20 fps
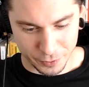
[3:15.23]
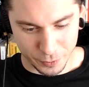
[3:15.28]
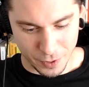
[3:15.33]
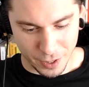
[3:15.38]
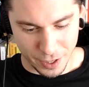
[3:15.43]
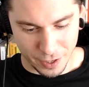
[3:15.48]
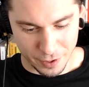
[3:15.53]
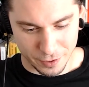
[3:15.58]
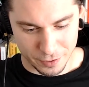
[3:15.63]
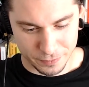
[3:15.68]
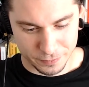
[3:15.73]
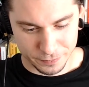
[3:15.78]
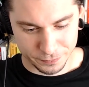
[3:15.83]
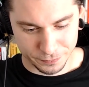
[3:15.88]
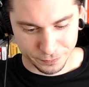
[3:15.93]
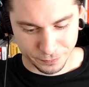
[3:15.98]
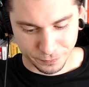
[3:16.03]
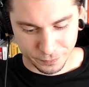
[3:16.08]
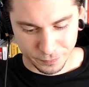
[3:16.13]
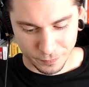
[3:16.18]
water.
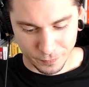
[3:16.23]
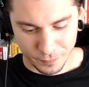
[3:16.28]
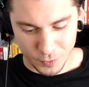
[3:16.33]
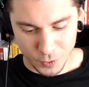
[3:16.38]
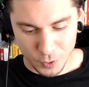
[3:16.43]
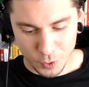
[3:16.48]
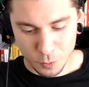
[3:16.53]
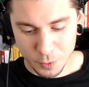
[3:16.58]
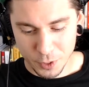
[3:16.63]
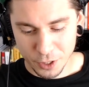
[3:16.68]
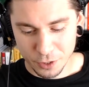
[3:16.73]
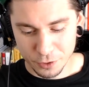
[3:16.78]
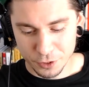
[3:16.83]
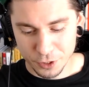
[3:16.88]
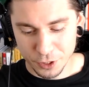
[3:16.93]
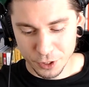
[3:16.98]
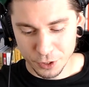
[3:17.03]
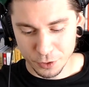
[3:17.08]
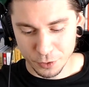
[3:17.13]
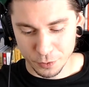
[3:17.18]
To be
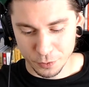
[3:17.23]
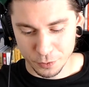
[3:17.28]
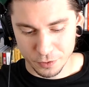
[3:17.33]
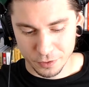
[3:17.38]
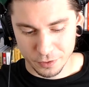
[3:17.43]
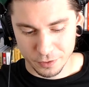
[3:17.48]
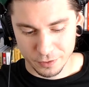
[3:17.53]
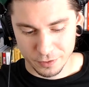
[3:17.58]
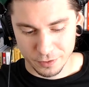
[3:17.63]
continued.